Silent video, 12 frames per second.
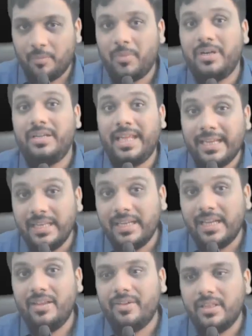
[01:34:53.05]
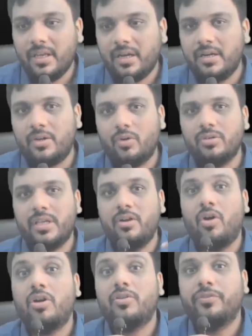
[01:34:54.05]
But technically, when the controls are
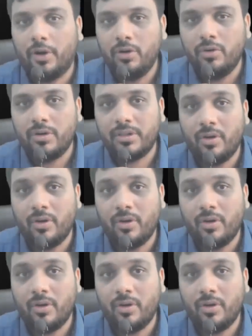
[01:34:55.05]
not followed,